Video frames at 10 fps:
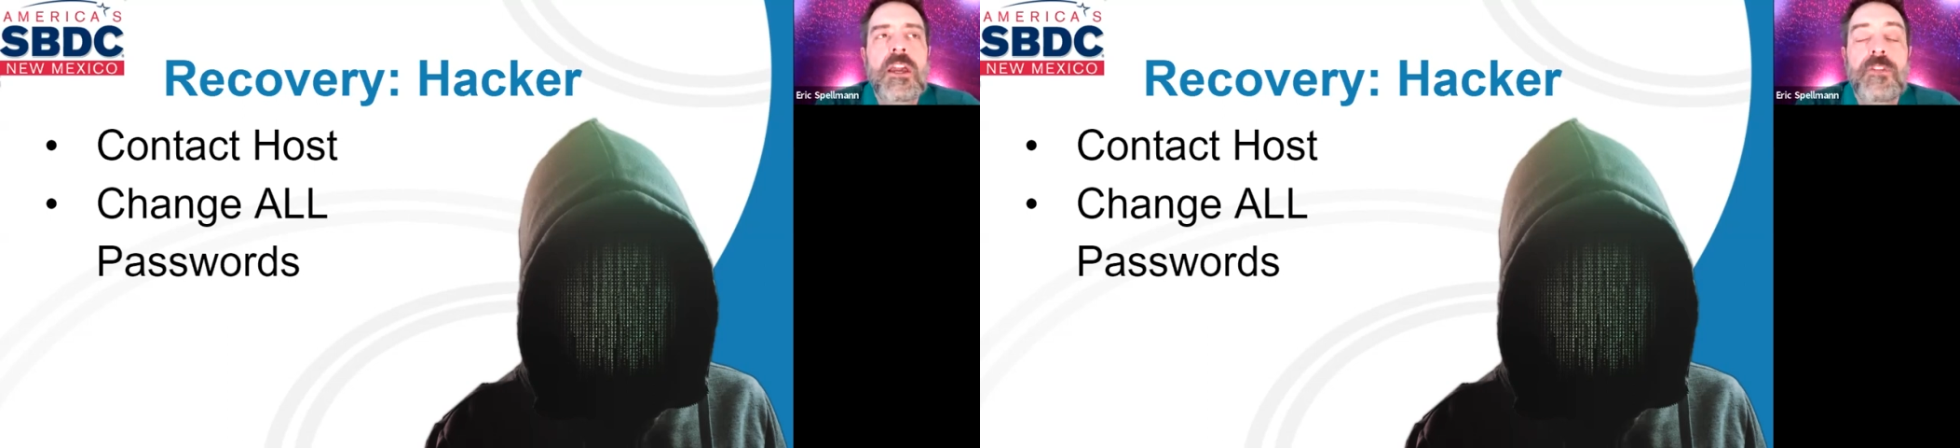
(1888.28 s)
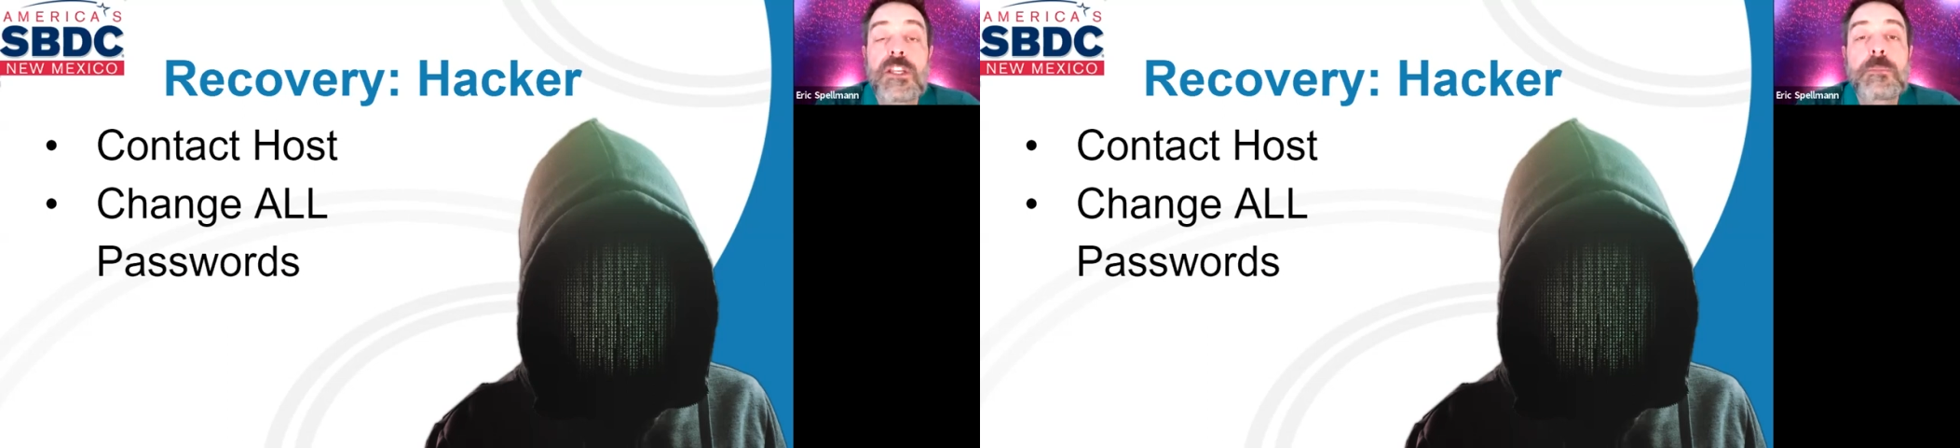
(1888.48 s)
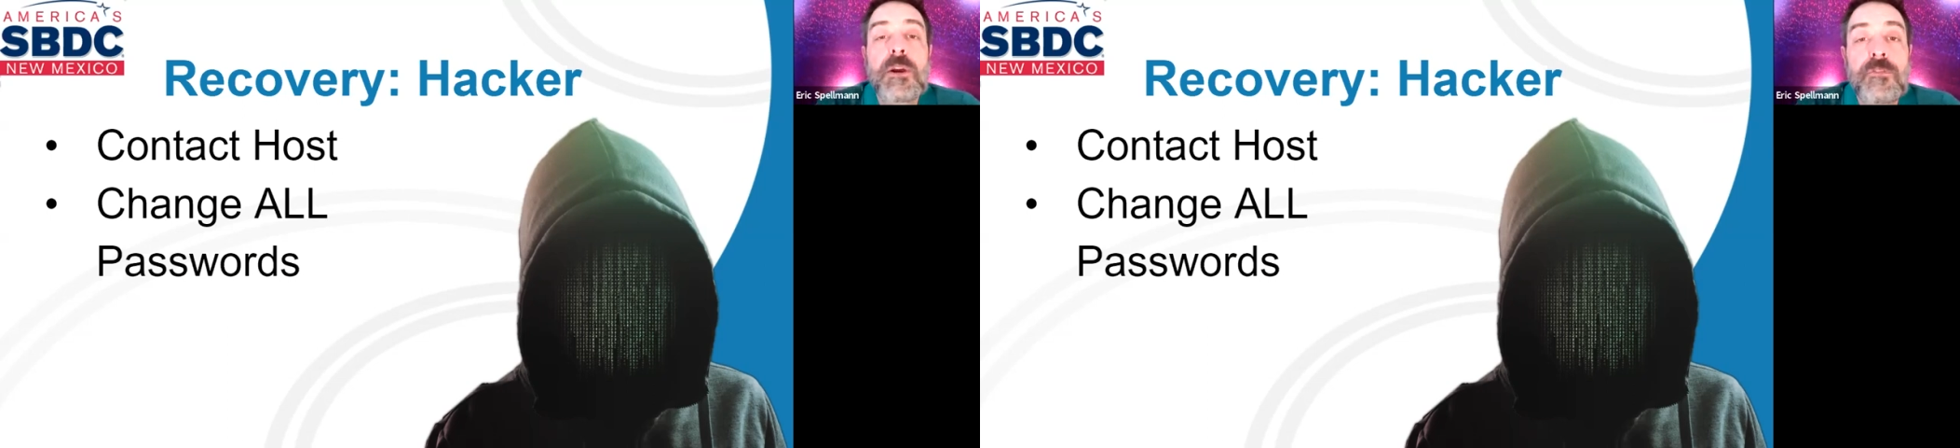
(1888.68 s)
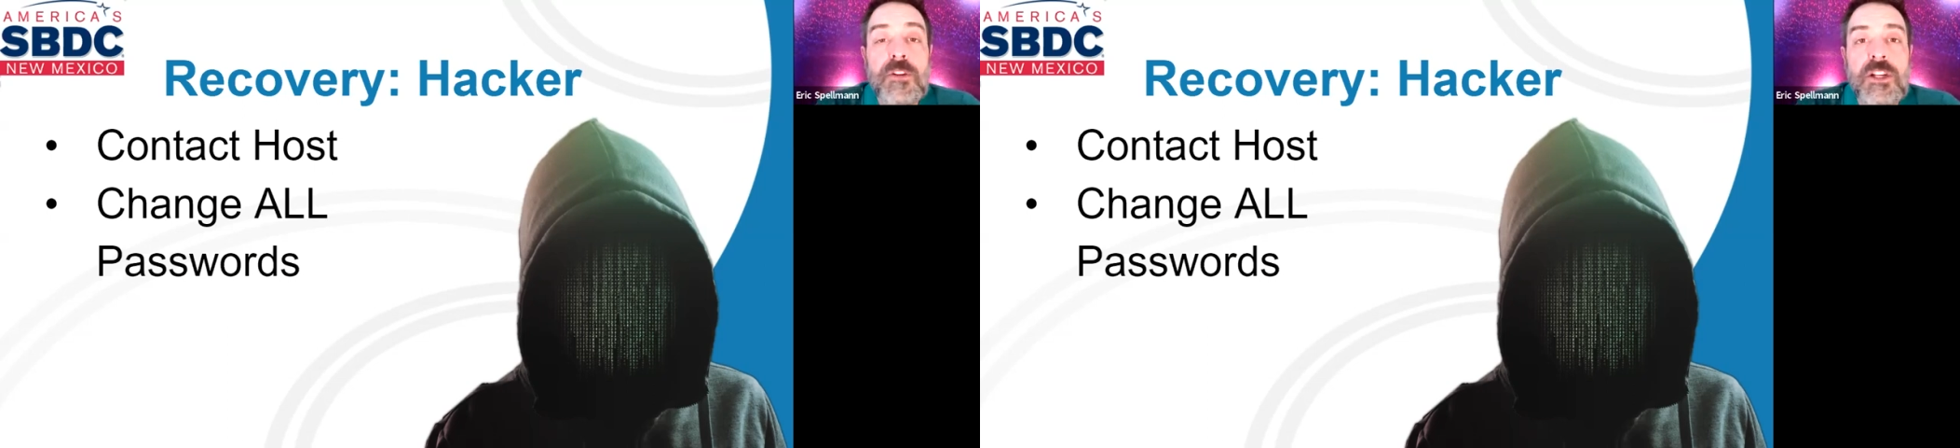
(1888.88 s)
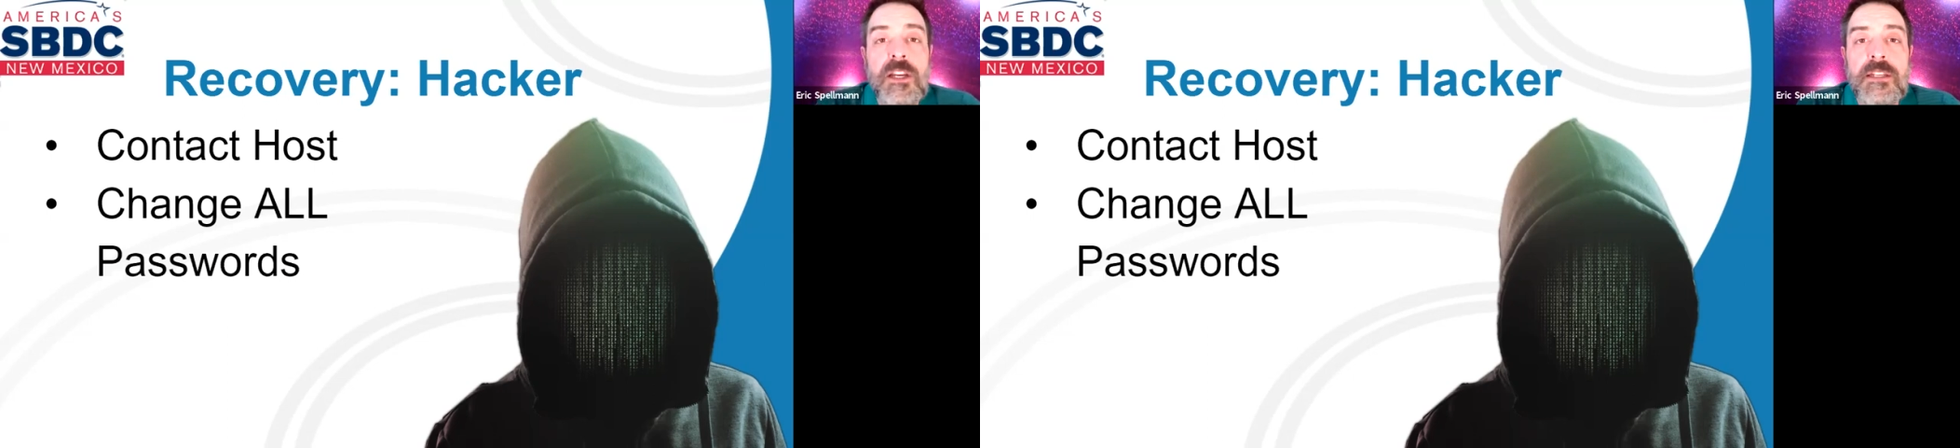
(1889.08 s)
if a
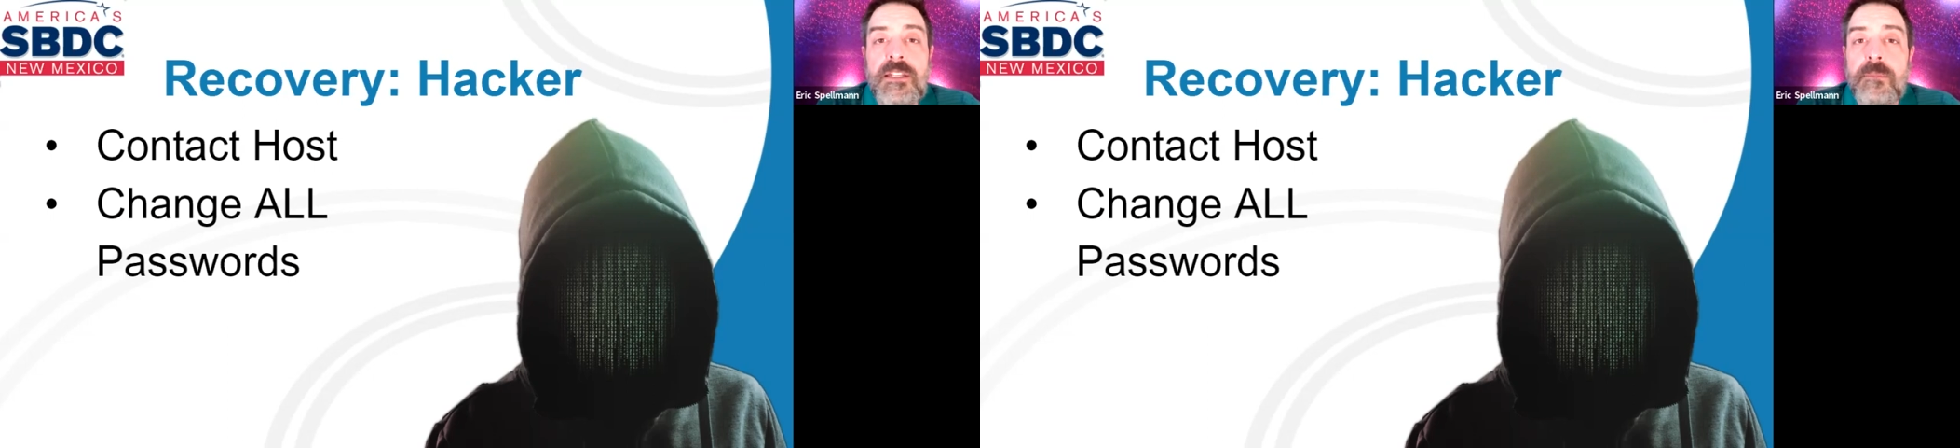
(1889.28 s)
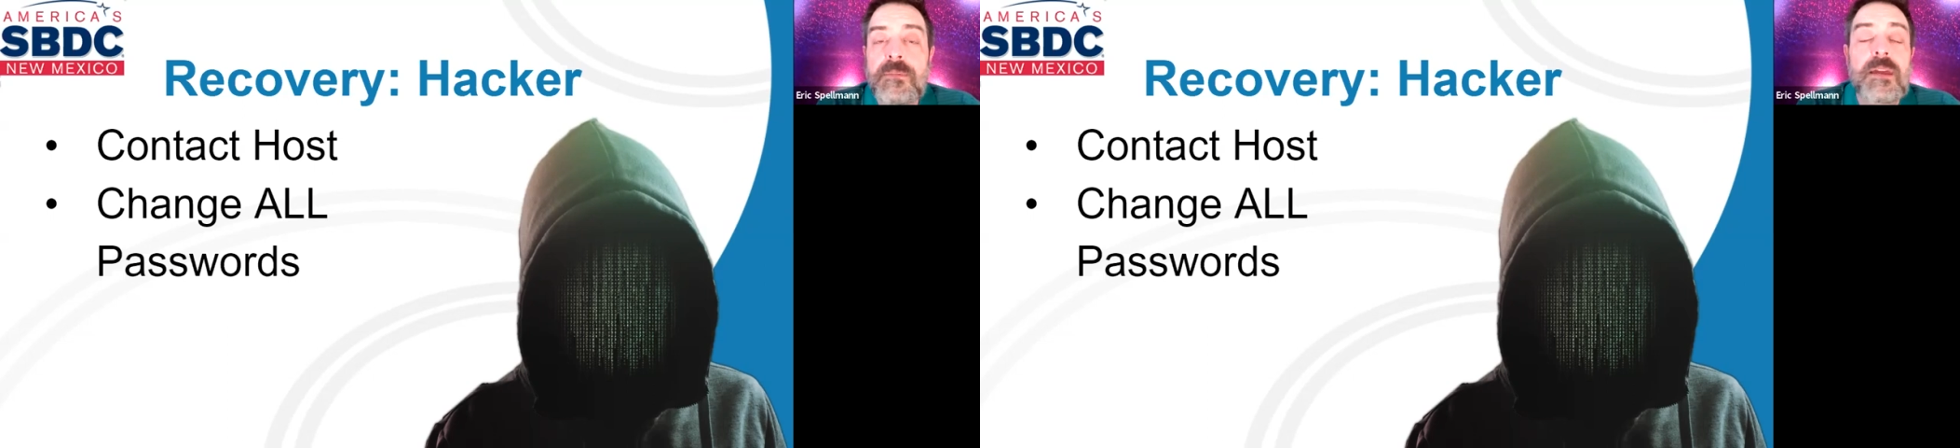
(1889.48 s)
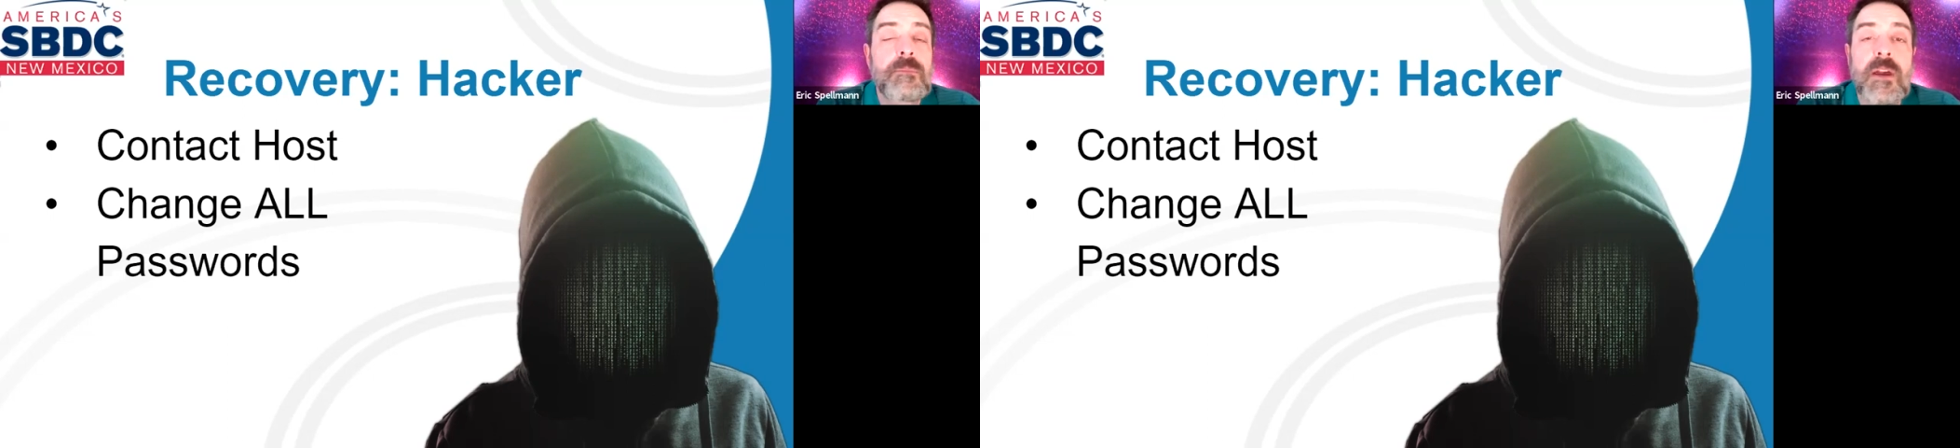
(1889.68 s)
spearfishing attempt